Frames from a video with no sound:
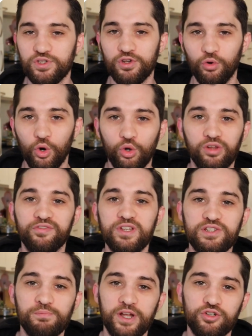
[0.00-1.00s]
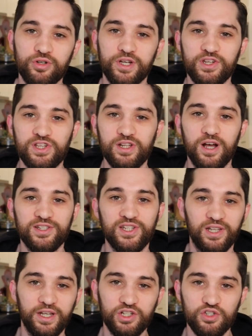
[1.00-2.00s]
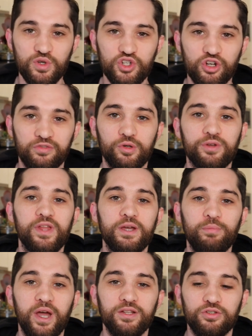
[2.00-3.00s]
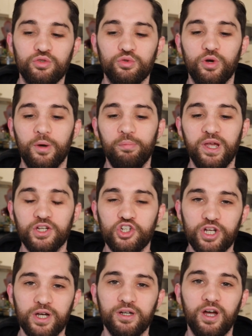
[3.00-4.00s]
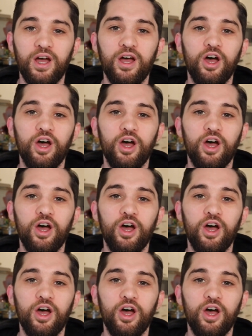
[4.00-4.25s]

So all of these metrics start to link to each other and they paint you a picture